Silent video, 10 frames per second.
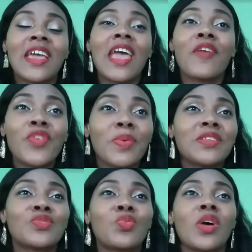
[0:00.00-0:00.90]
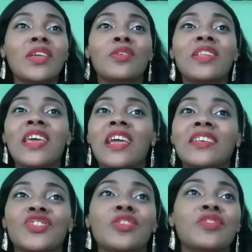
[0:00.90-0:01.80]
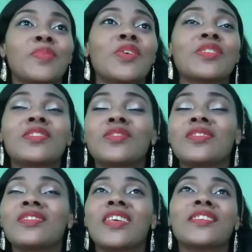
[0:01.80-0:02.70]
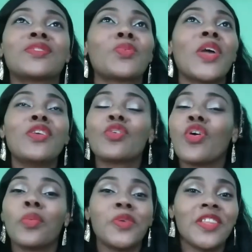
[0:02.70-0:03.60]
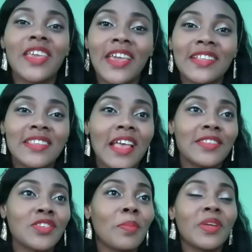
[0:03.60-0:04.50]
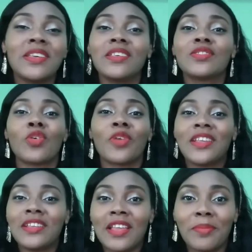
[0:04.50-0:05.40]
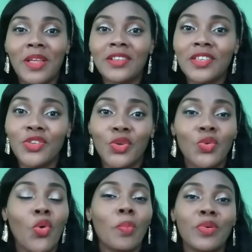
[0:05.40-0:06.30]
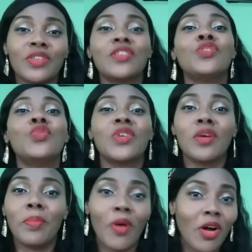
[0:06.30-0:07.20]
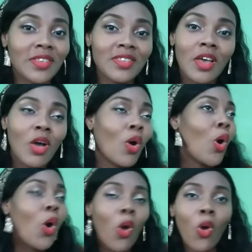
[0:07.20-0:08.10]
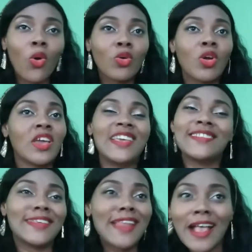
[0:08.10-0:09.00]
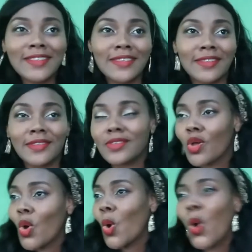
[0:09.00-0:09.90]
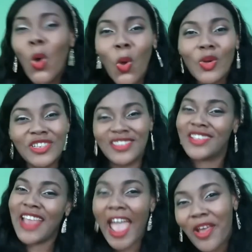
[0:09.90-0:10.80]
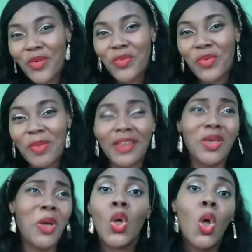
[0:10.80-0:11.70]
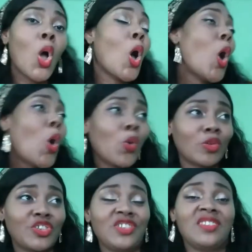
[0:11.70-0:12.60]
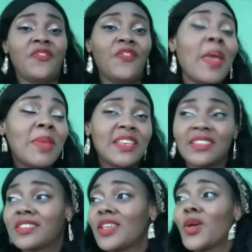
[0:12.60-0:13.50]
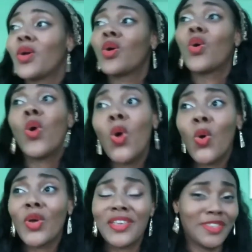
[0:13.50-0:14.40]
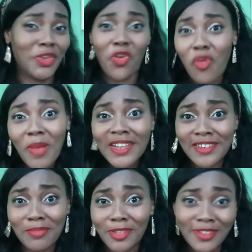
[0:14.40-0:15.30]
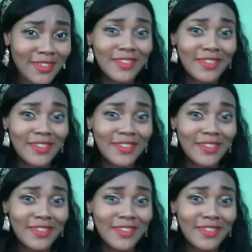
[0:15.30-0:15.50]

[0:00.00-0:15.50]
Everybody's walking on eggshells because there's a way you communicate and somebody is already labeling you or putting you in a box. Oh, he's a narcissist. Oh, she's an angry woman. Oh, she's a feminist. Oh, he's a Yoruba demon.